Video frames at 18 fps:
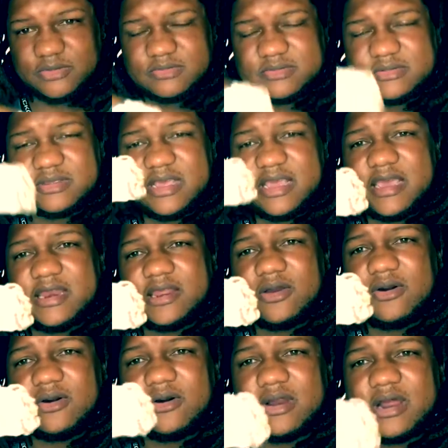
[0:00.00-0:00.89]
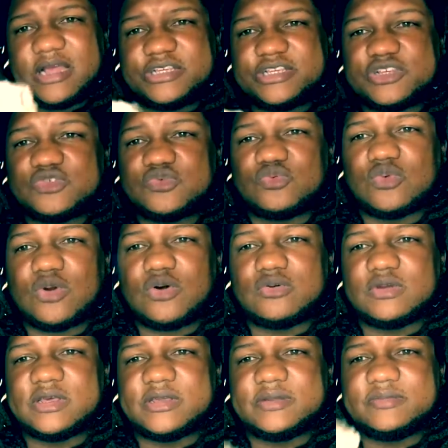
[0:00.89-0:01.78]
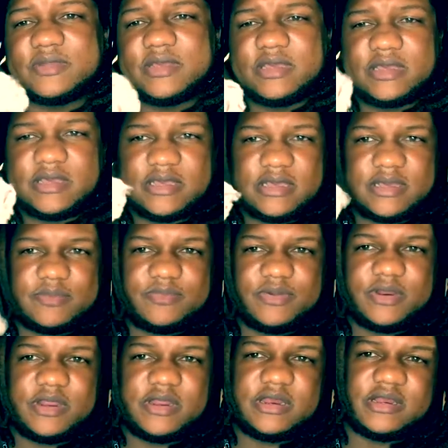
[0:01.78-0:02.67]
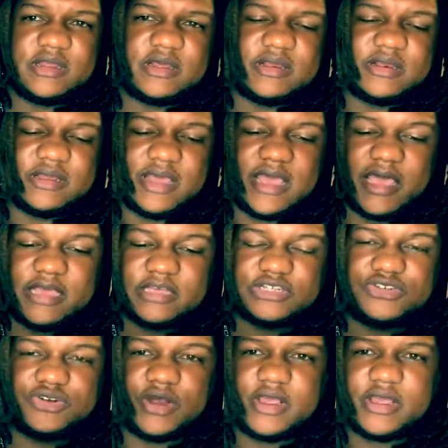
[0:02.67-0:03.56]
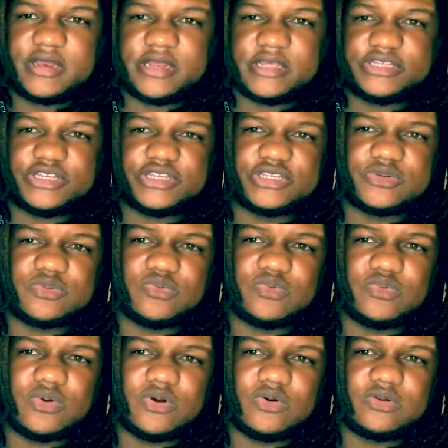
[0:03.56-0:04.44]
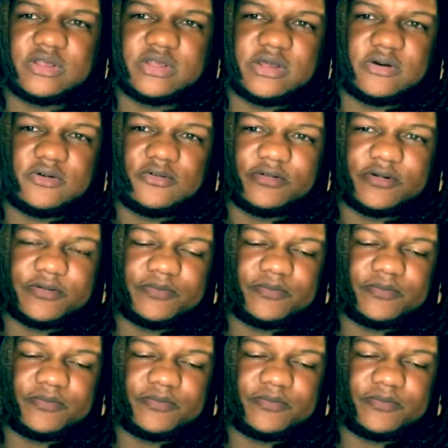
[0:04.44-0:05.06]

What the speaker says: hit it hard. I just roll it. Put it in the ashtray and I just roll it over.